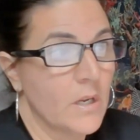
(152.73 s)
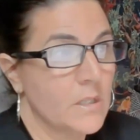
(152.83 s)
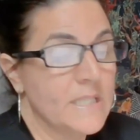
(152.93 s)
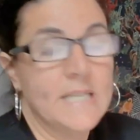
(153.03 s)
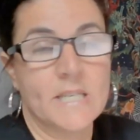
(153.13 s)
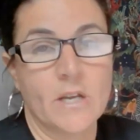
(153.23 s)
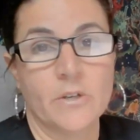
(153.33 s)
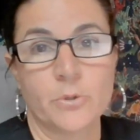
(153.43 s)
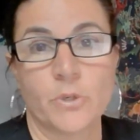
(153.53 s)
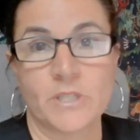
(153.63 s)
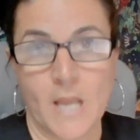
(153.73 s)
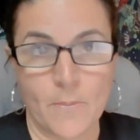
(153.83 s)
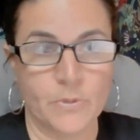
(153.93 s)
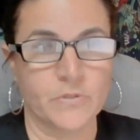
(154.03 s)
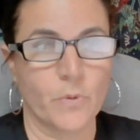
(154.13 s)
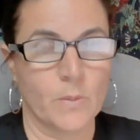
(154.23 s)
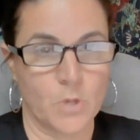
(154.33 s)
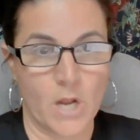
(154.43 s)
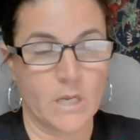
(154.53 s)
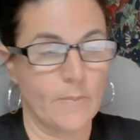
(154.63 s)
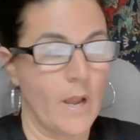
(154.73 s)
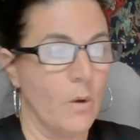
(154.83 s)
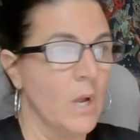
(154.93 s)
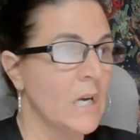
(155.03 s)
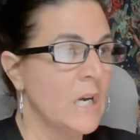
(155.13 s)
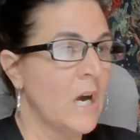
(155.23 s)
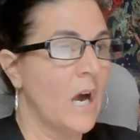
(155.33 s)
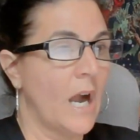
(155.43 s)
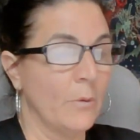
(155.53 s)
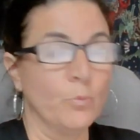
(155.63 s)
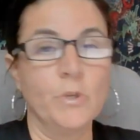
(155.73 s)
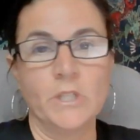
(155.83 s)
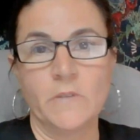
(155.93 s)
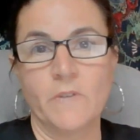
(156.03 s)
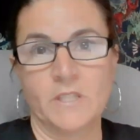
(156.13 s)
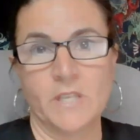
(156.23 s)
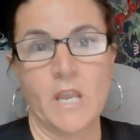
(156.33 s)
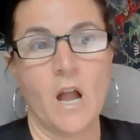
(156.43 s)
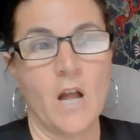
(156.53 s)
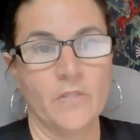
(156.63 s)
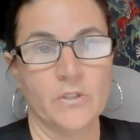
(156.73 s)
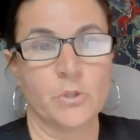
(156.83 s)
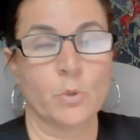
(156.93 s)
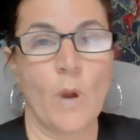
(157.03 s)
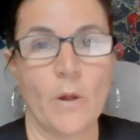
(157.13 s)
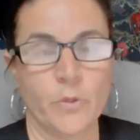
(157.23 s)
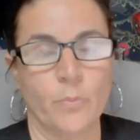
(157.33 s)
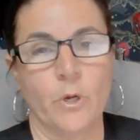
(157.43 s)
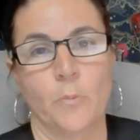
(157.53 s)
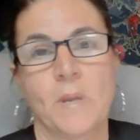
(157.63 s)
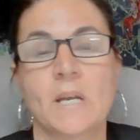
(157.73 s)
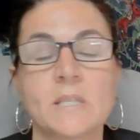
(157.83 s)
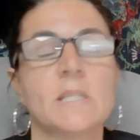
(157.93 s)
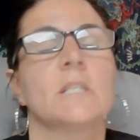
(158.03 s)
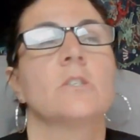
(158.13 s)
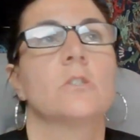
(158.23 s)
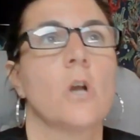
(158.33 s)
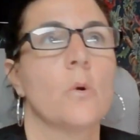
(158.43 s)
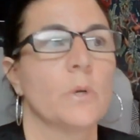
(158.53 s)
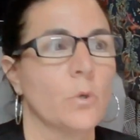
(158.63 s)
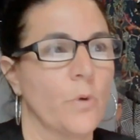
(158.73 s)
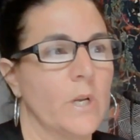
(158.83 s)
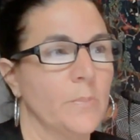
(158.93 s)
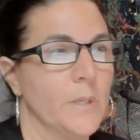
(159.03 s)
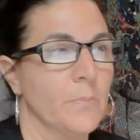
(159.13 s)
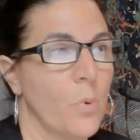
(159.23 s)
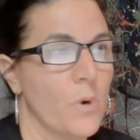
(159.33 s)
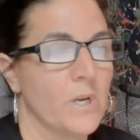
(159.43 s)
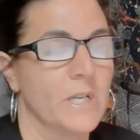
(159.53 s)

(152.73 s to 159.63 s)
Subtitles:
details or examples of what I'm talking about, I really fixate on this throughout the book because it is so incredibly important.